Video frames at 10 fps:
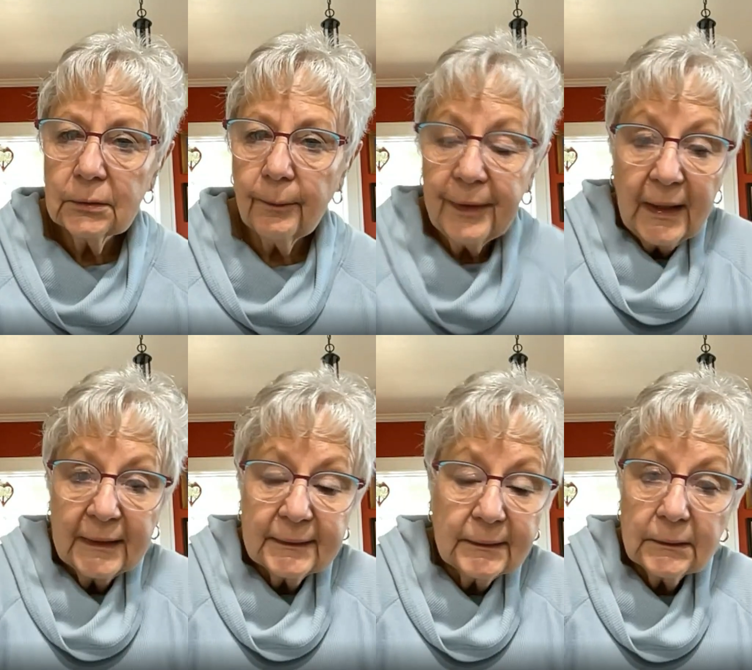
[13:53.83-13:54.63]
I mean,
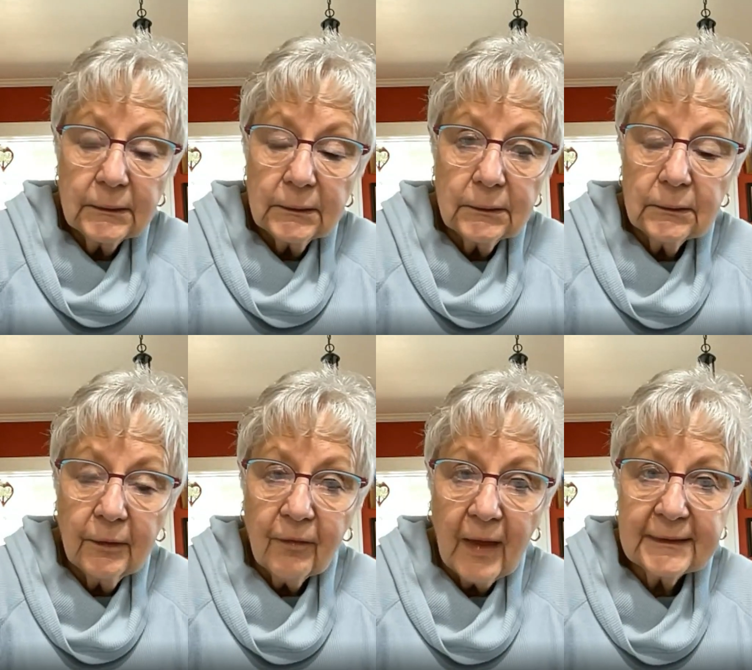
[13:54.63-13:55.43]

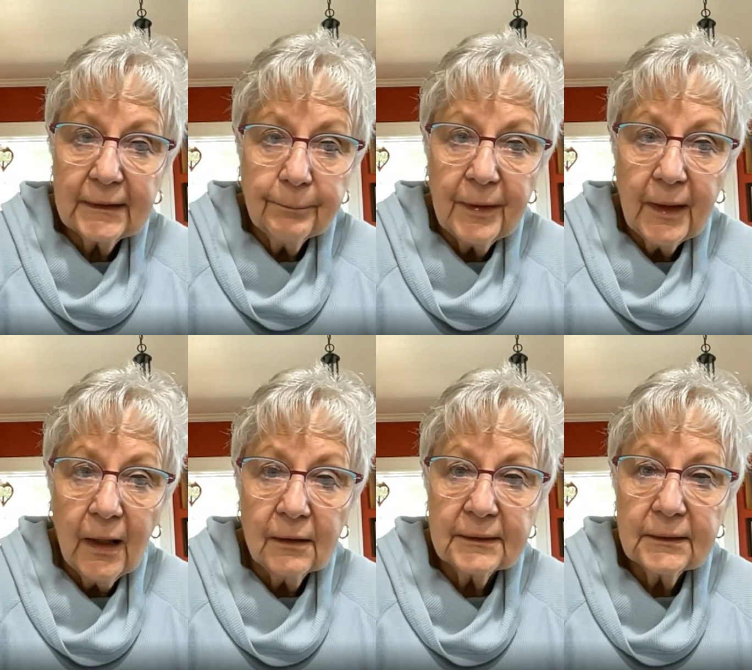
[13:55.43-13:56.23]
that's something
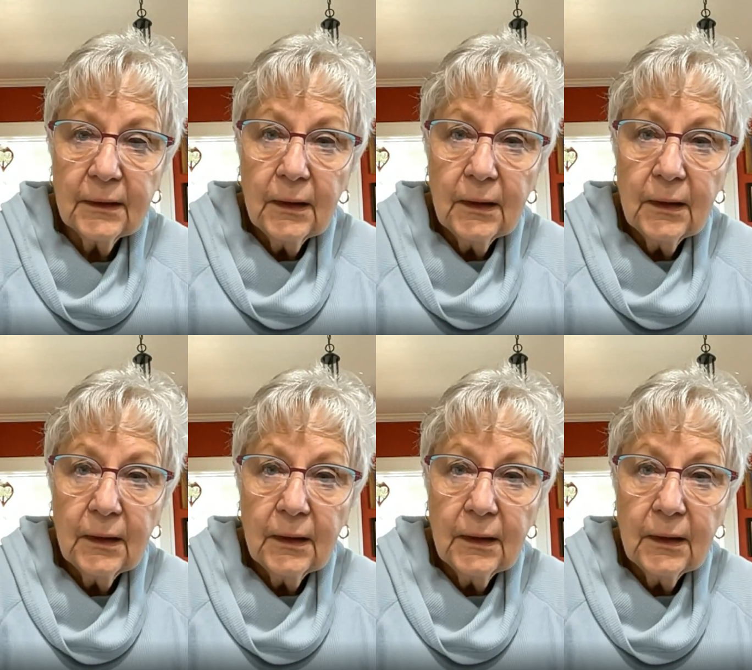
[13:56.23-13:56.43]
else.